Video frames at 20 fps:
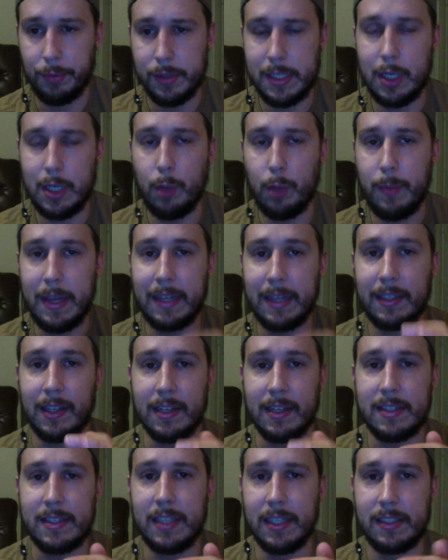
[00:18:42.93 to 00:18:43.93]
being
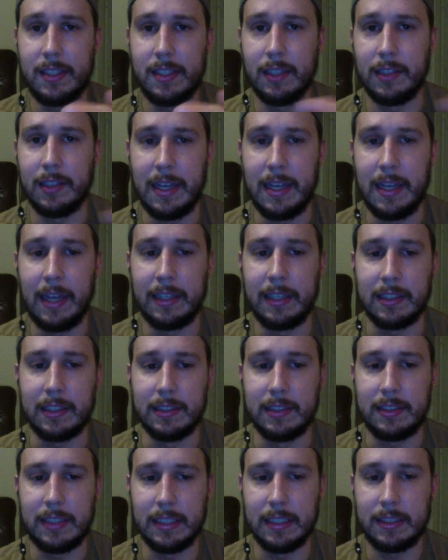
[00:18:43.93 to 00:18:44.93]
consistently
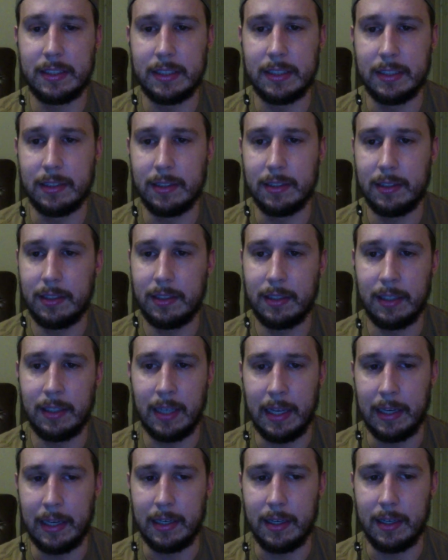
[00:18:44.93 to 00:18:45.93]
inconsistent,
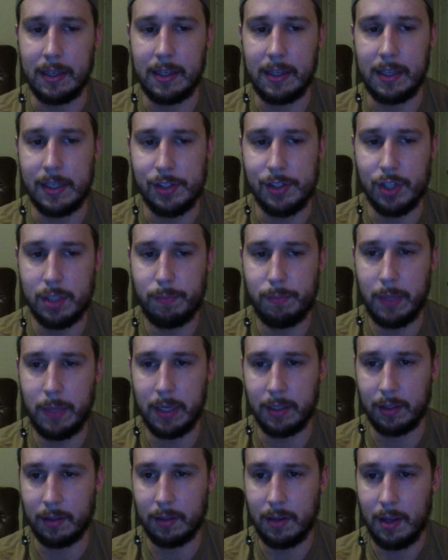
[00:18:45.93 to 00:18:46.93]
and he's just
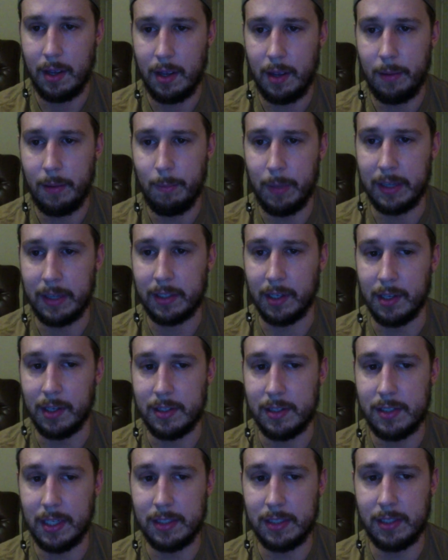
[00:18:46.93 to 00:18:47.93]
been
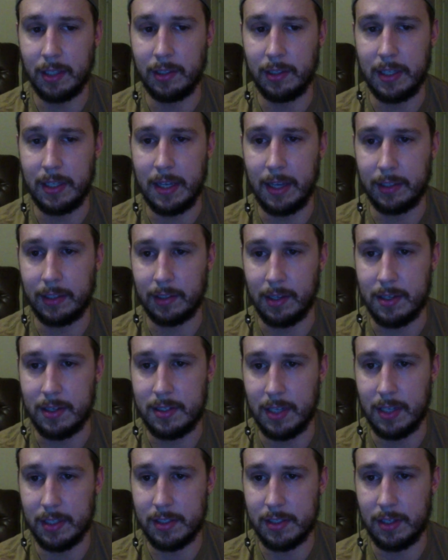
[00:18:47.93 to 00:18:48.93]
consistently
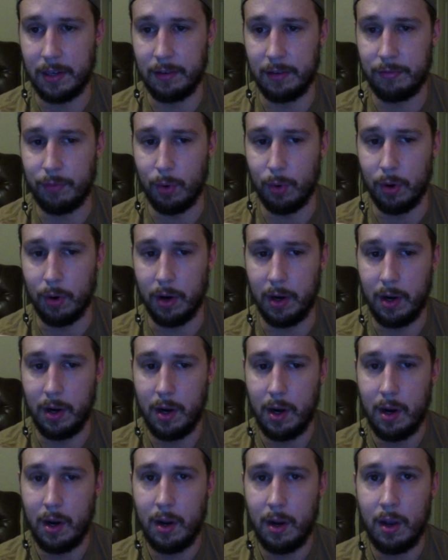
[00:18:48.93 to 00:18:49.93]
inconsistent for
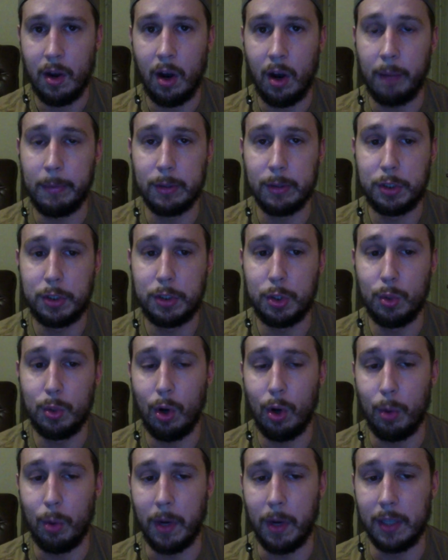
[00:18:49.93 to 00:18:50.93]
almost 2
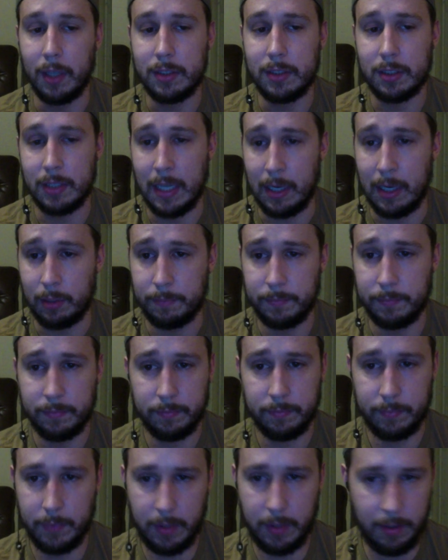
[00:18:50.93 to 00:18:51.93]
whole months now.
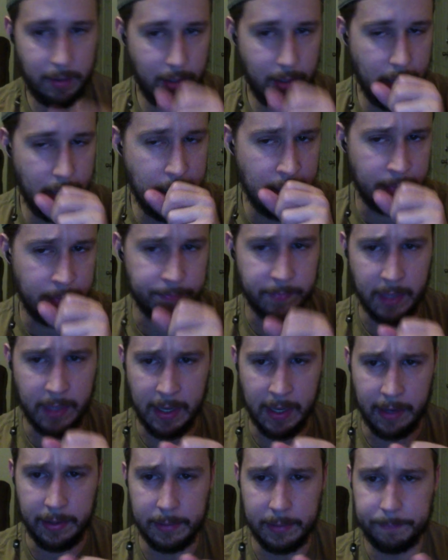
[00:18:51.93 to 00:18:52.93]

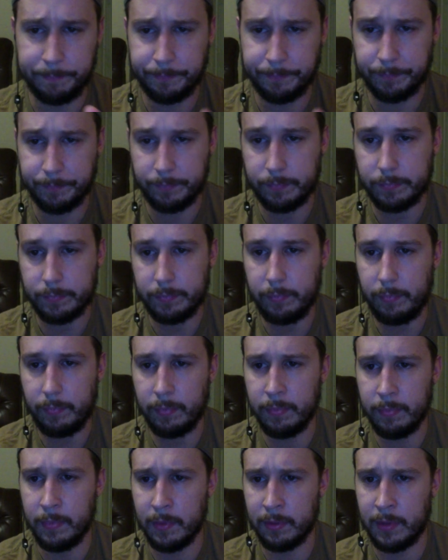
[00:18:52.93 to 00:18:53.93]
And
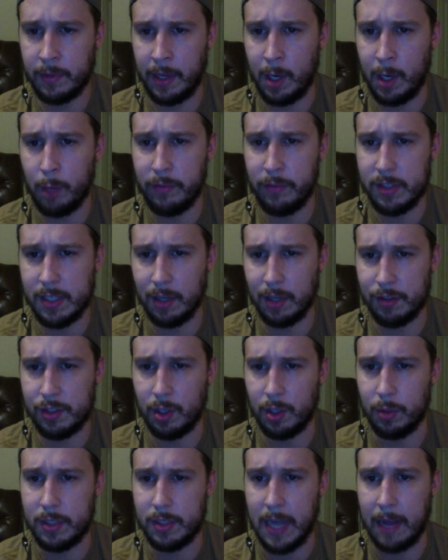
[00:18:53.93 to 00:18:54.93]
I know Vassell's
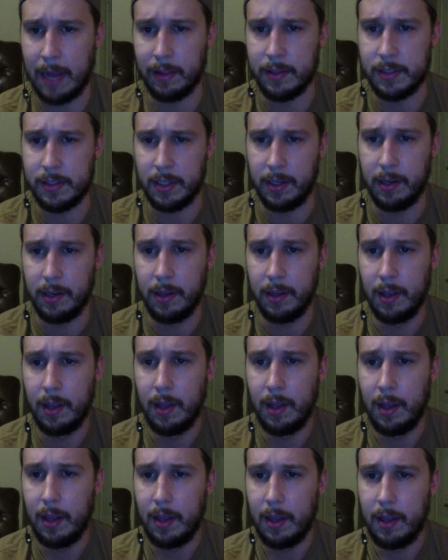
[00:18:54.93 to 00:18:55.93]
so talented.
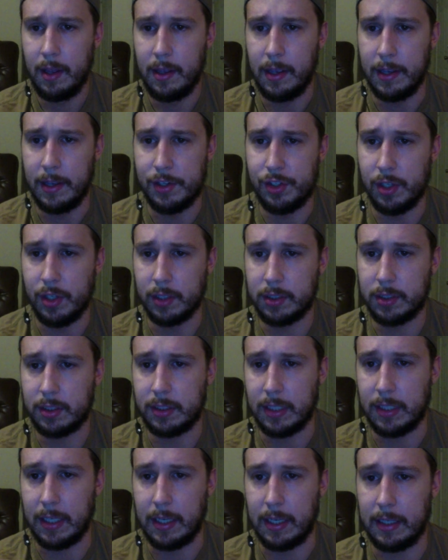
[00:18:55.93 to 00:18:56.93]
It's
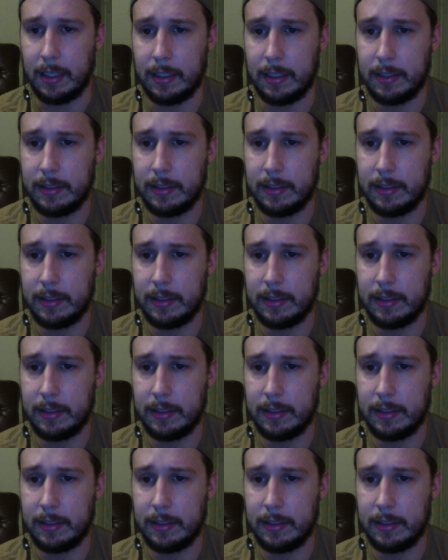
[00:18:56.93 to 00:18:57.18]
just I